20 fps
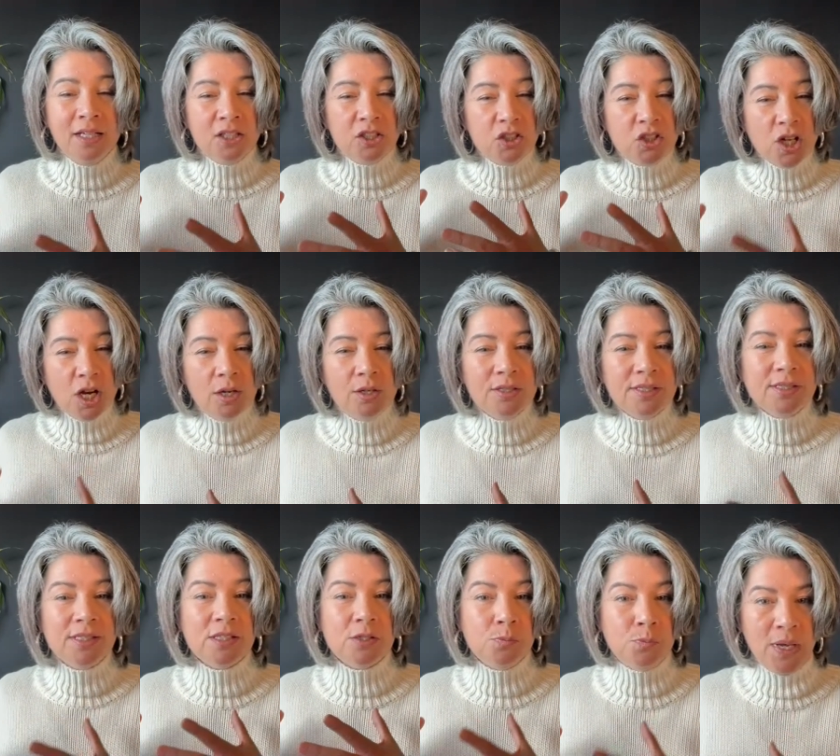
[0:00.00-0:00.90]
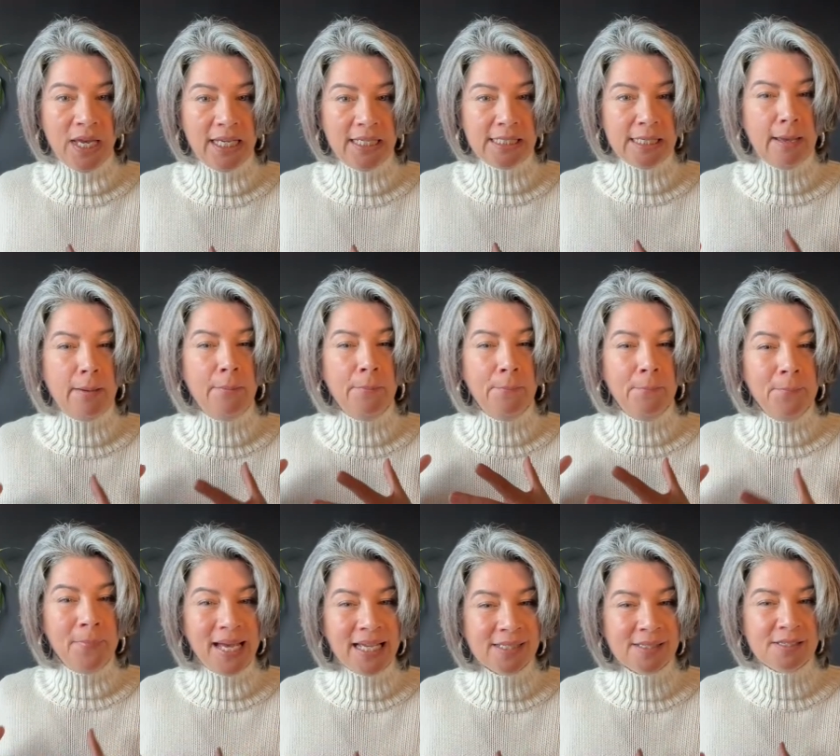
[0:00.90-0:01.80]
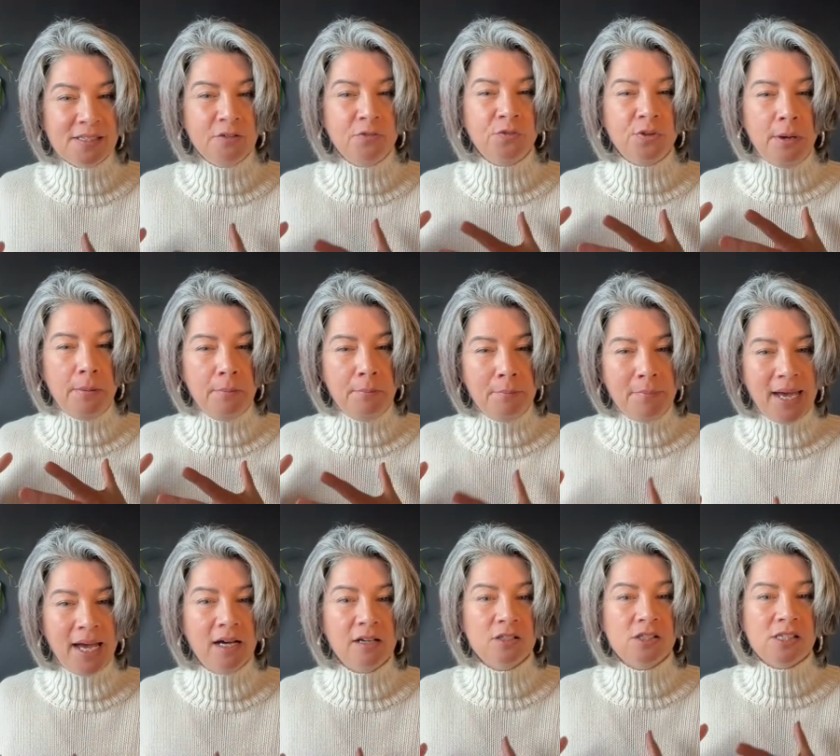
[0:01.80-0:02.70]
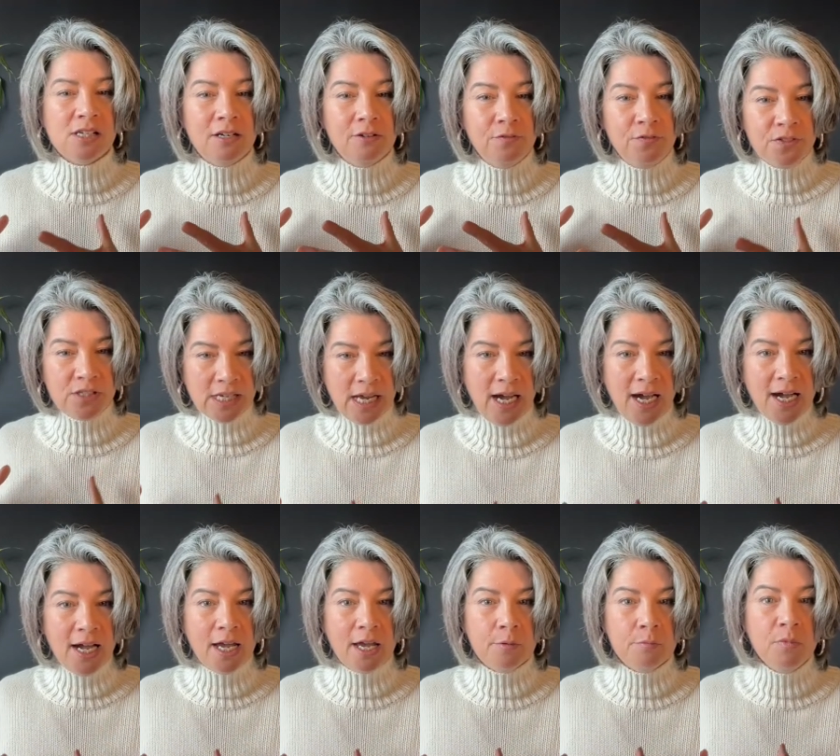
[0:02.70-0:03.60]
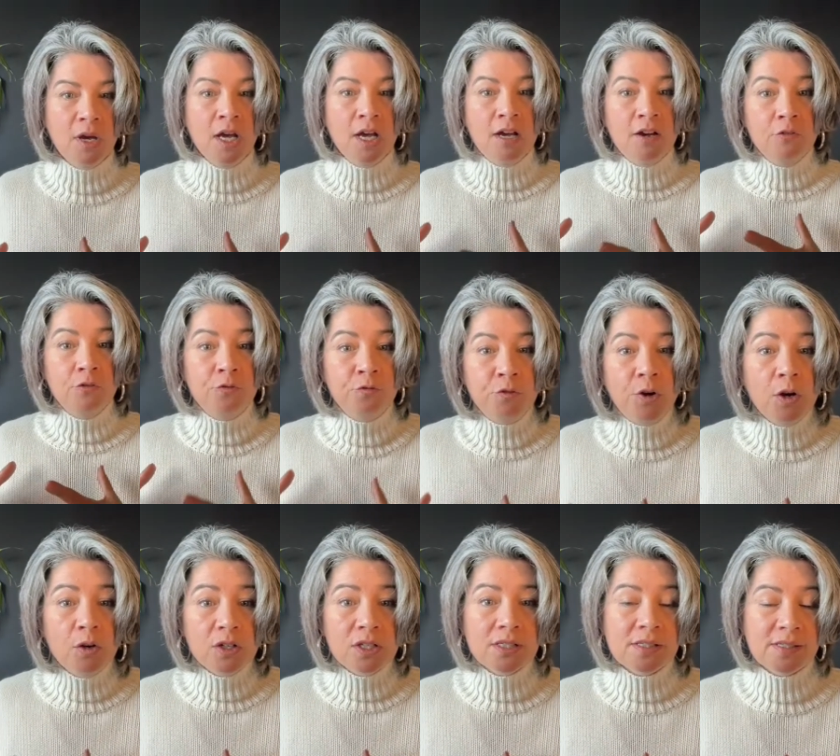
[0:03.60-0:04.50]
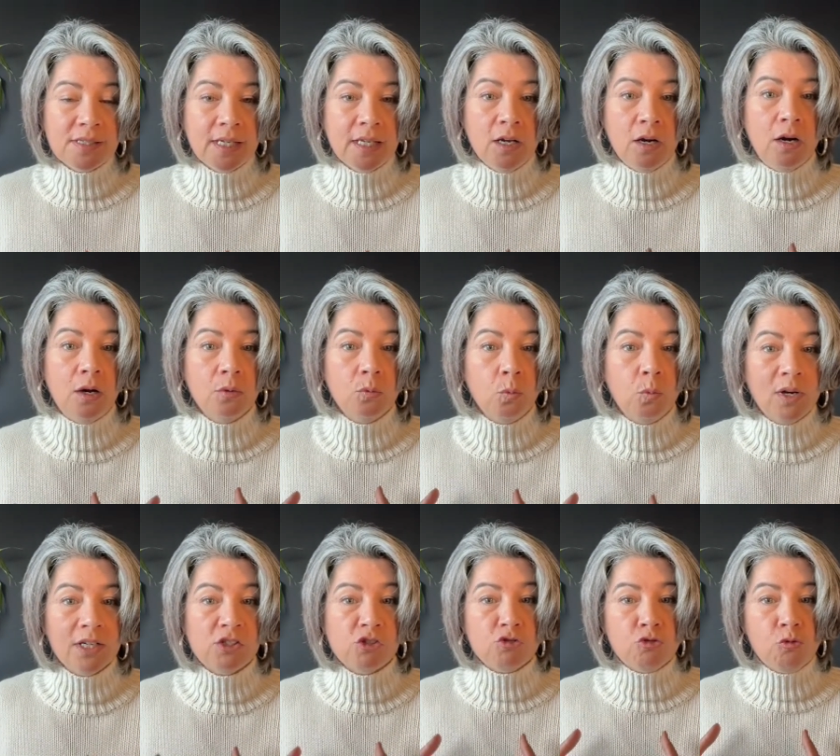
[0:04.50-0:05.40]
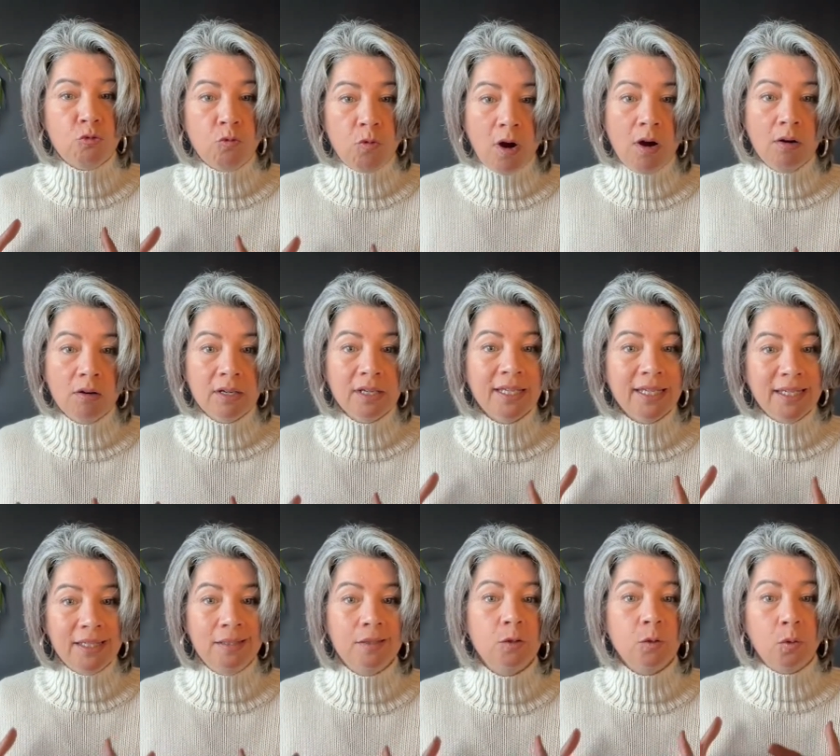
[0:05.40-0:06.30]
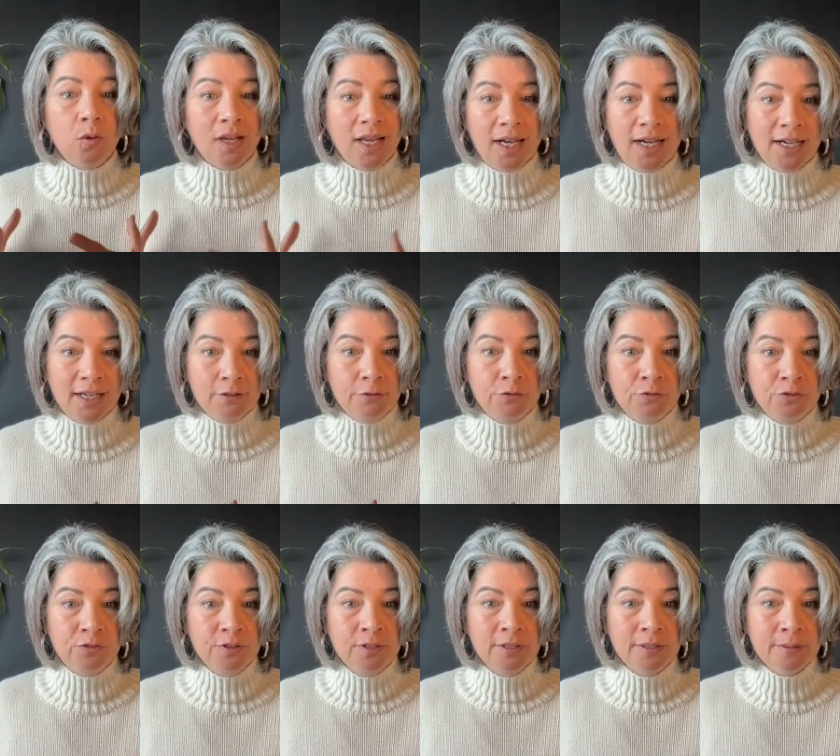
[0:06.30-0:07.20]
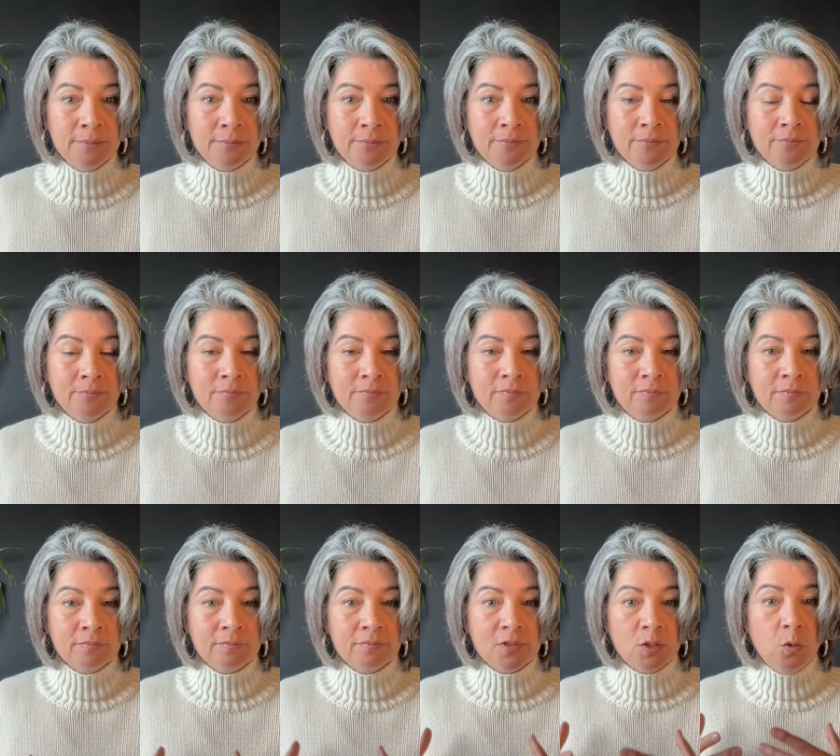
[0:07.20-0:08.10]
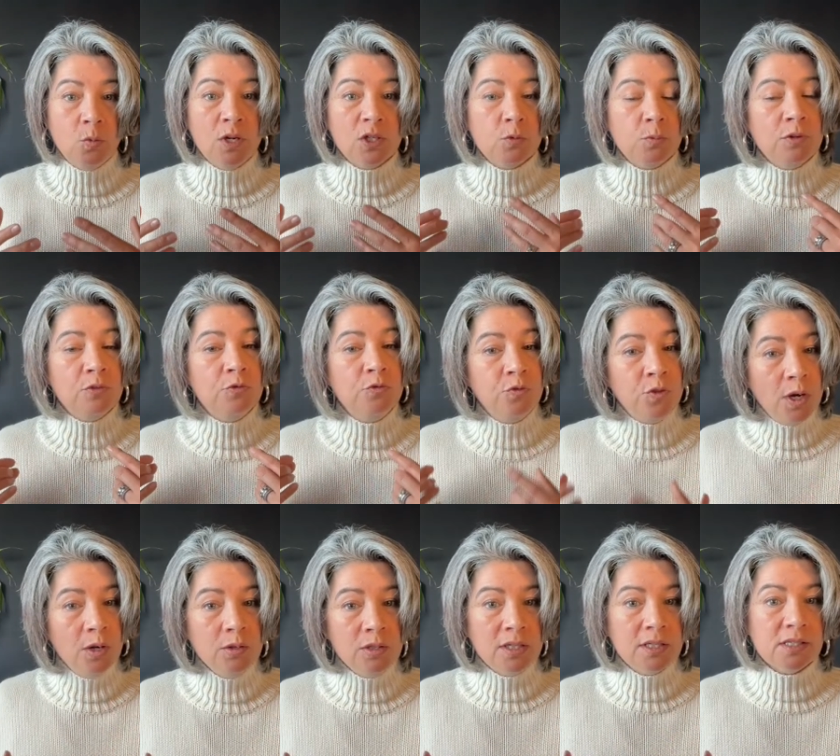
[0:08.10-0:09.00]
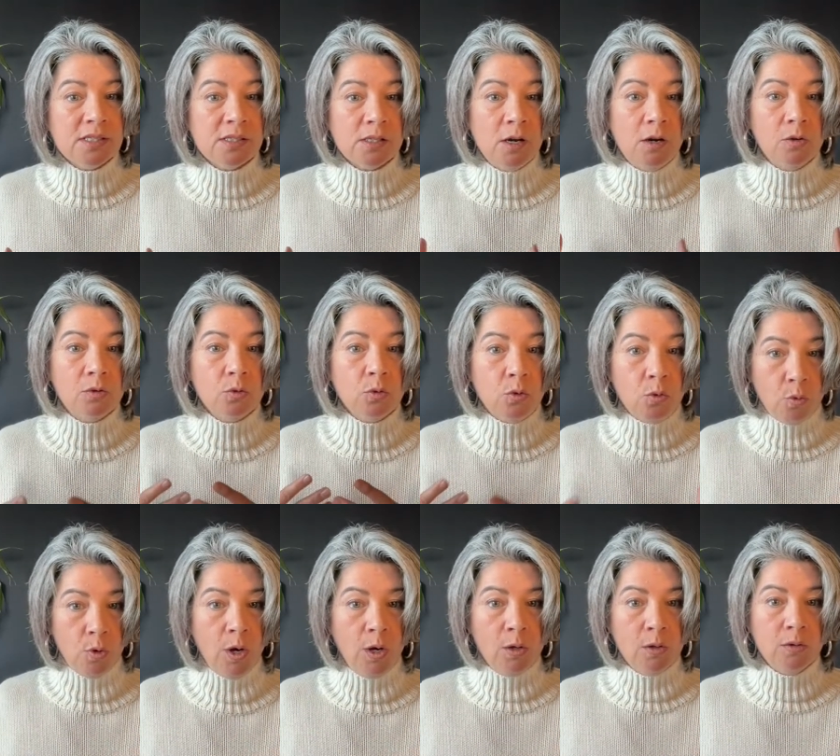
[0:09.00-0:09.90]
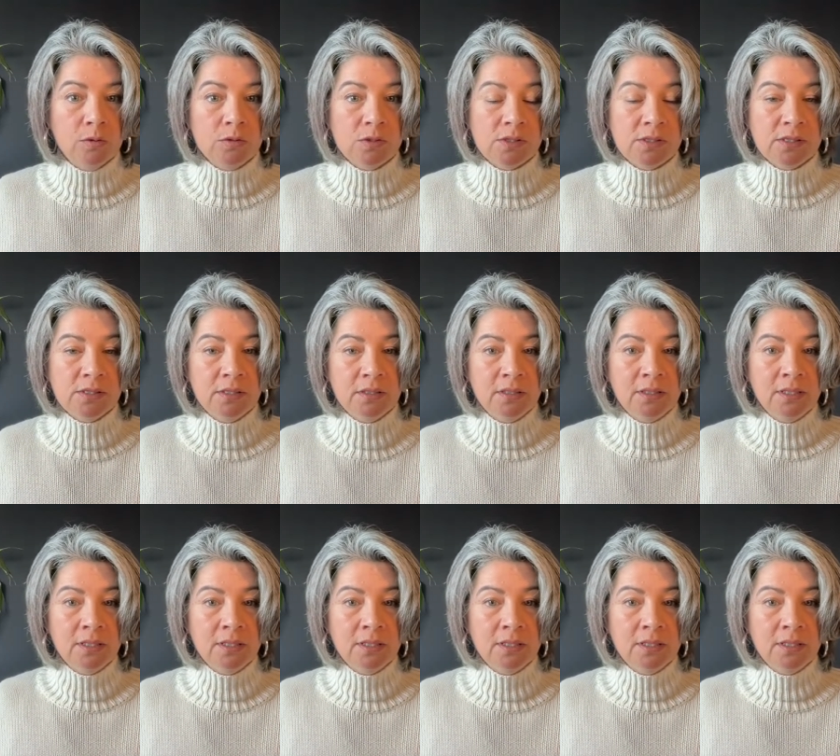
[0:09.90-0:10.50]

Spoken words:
Don't spend a massive amount of time focusing on what's wrong in your life. What we focus on grows.